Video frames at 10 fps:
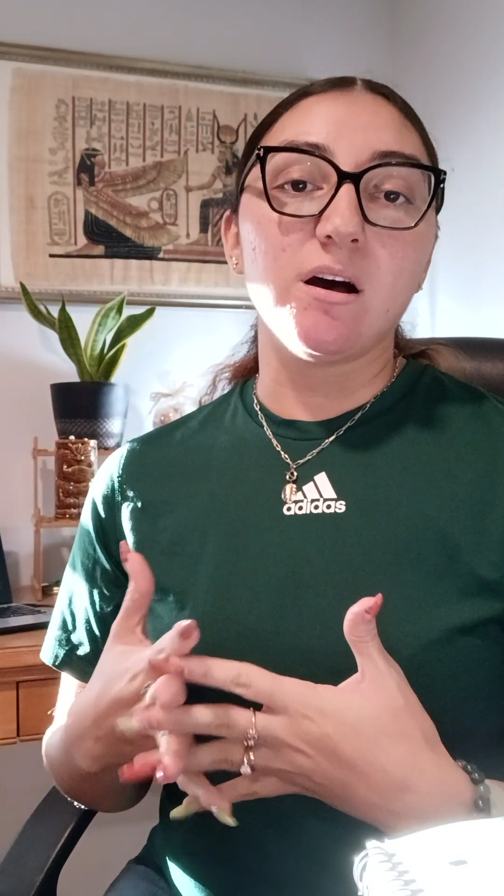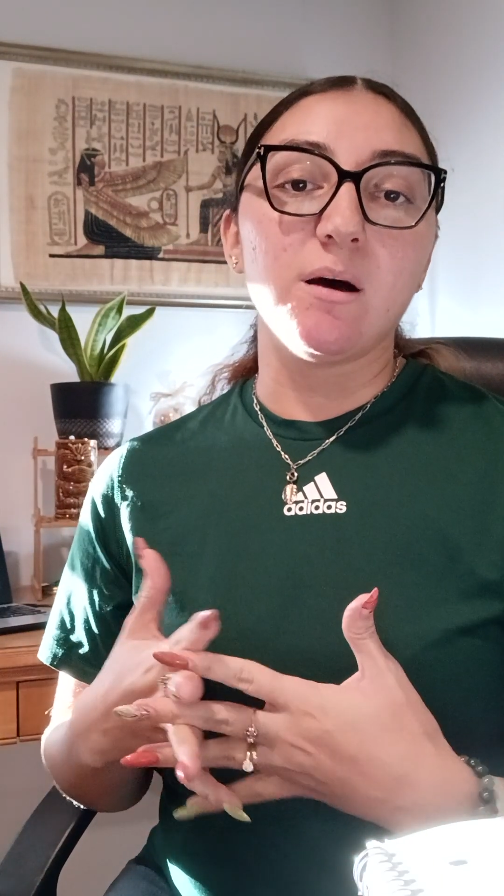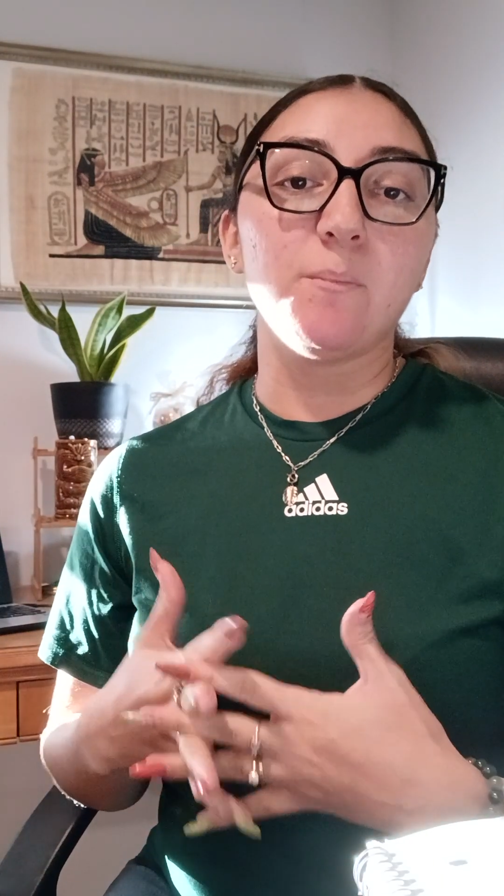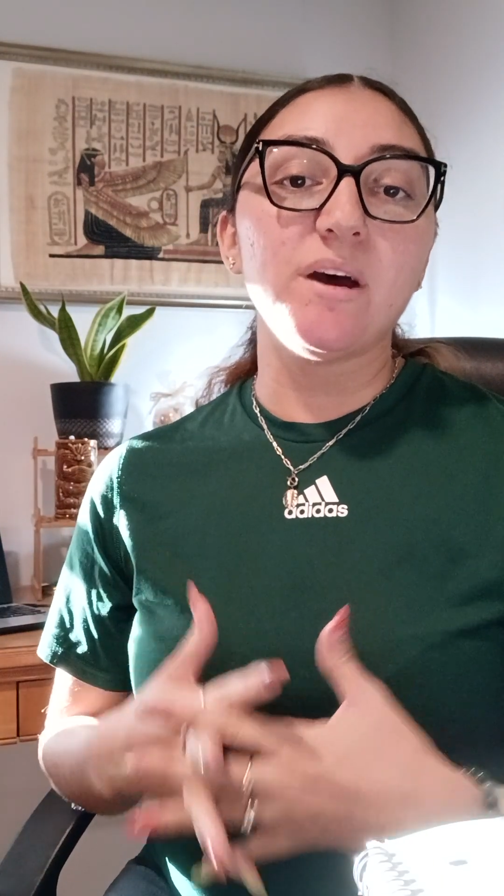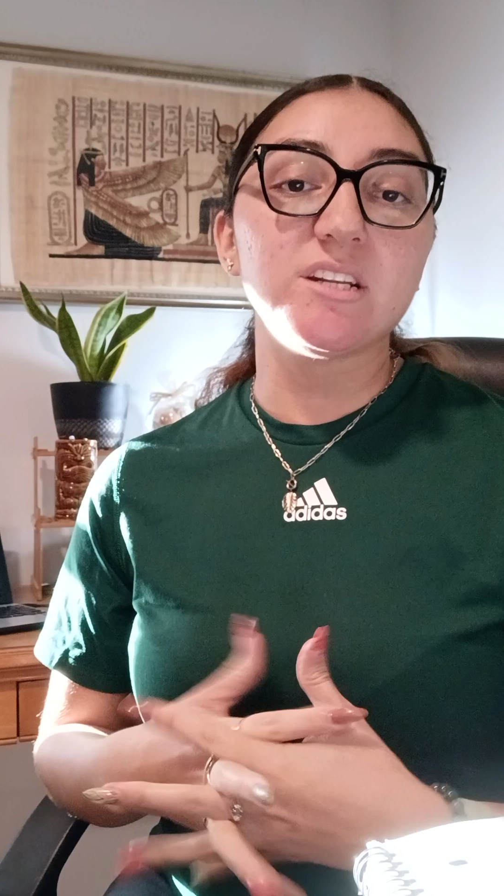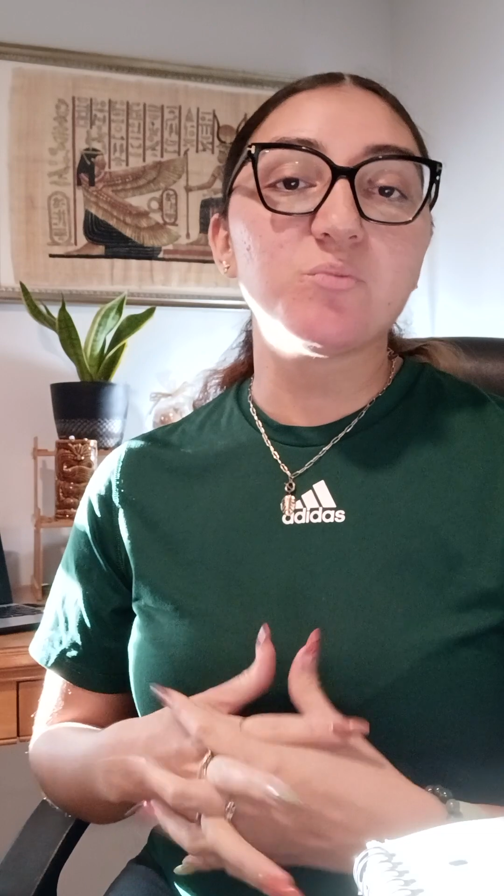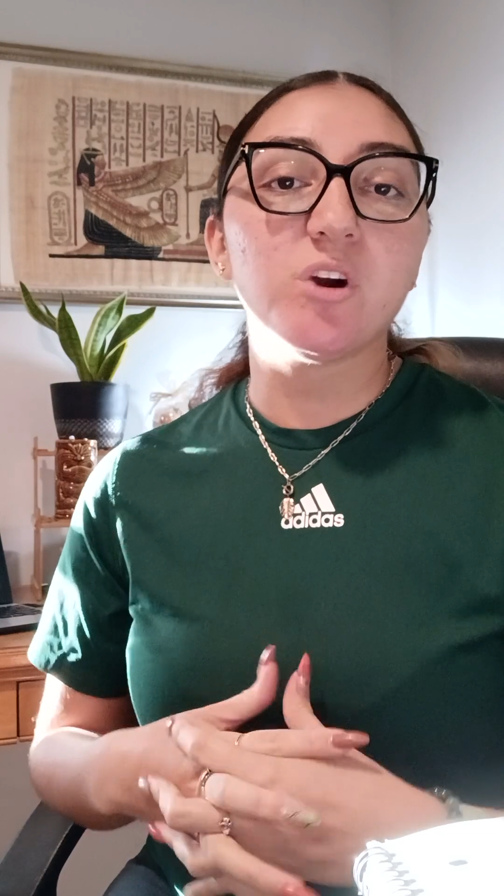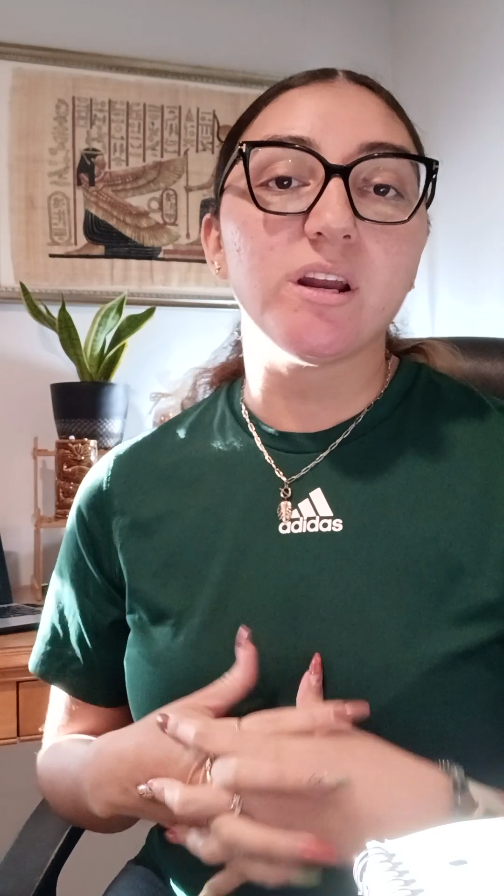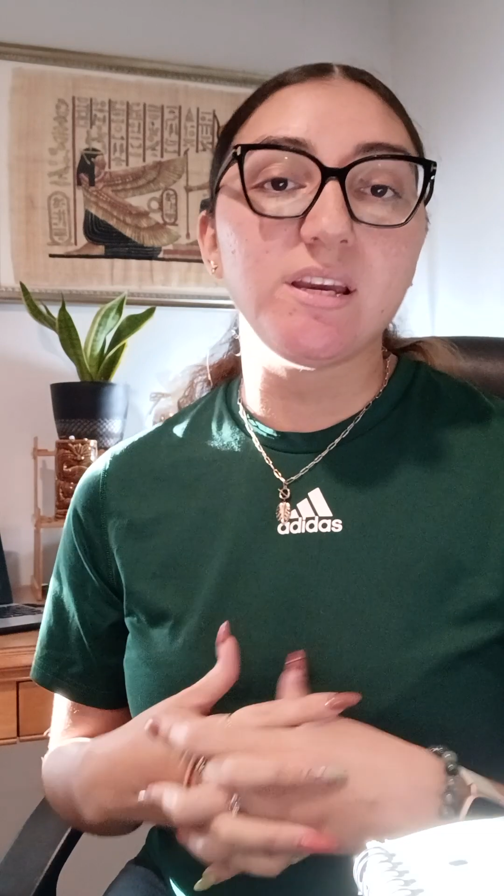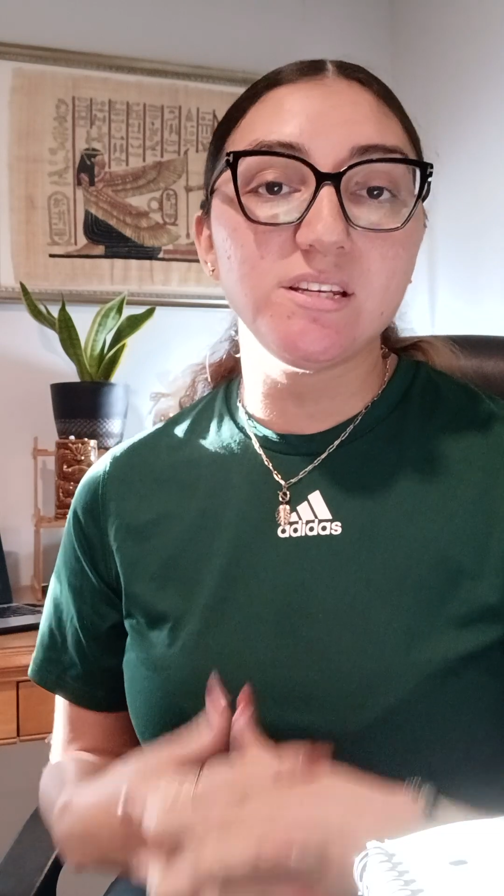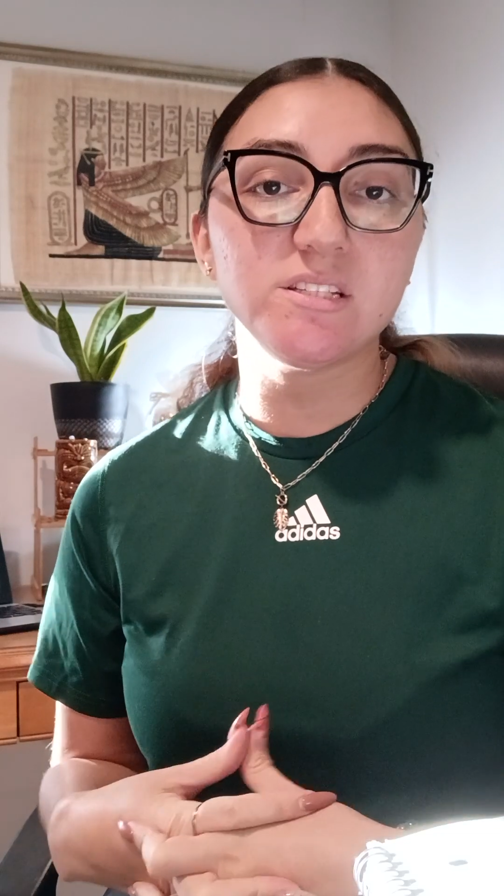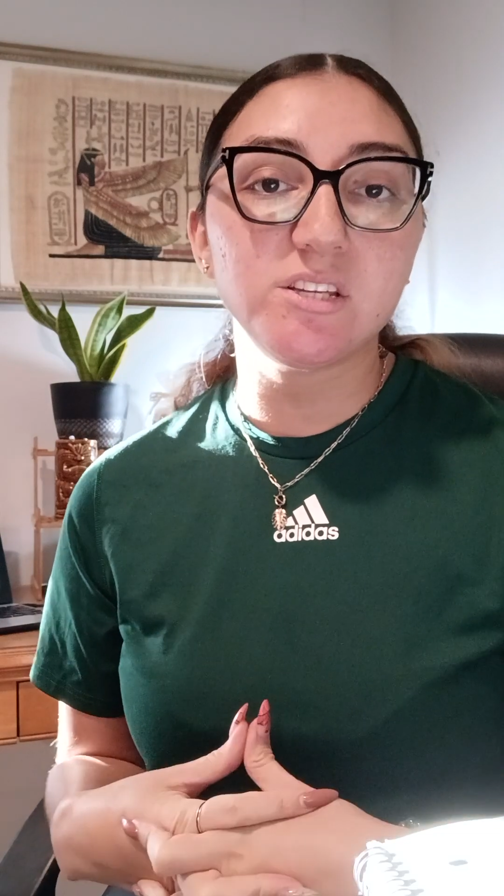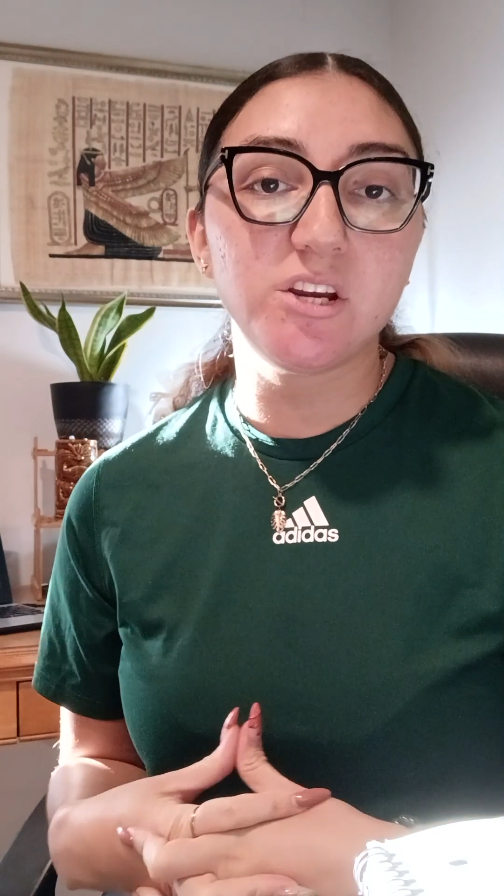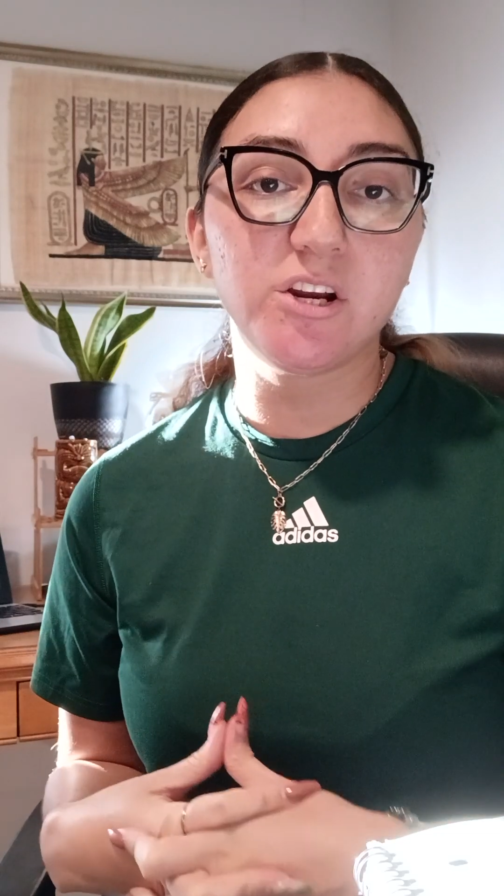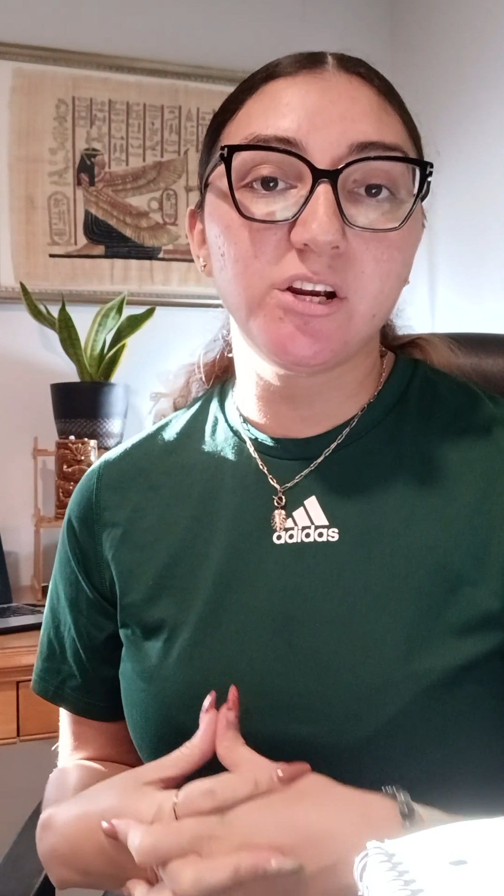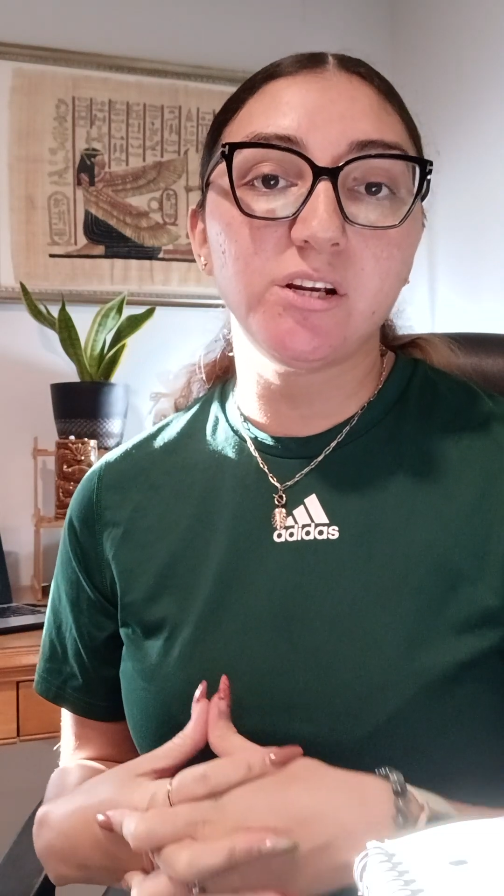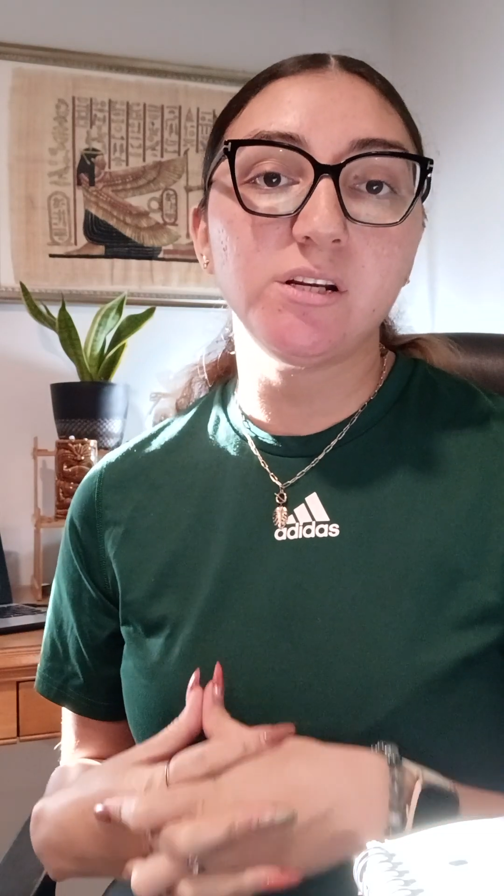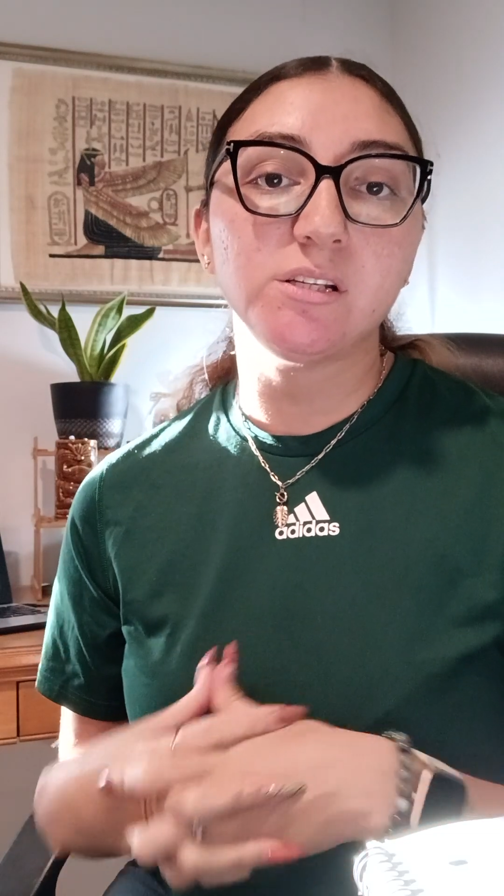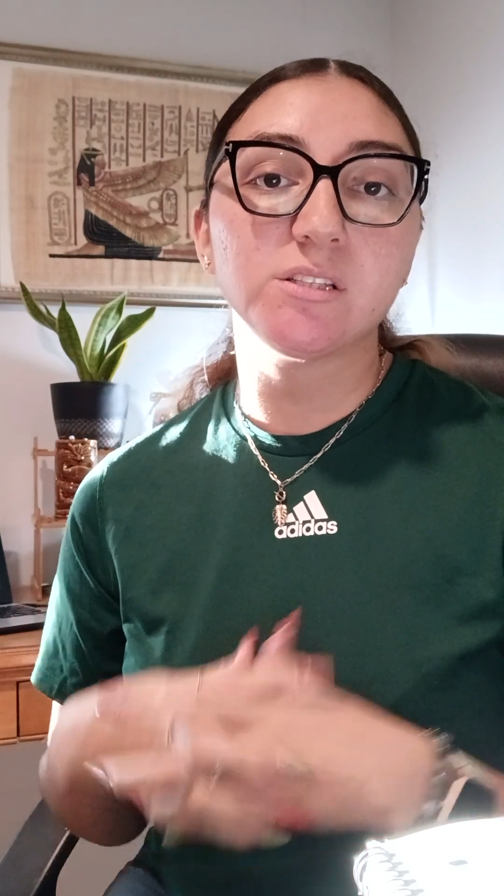much more easier